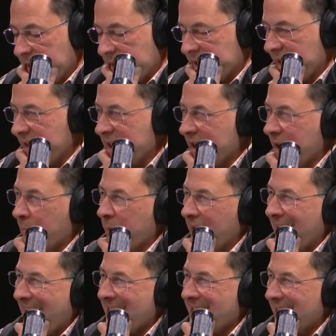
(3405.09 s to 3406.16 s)
makes that. Is it the
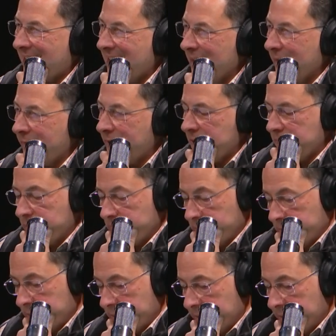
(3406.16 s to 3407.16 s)
plastic on the phone?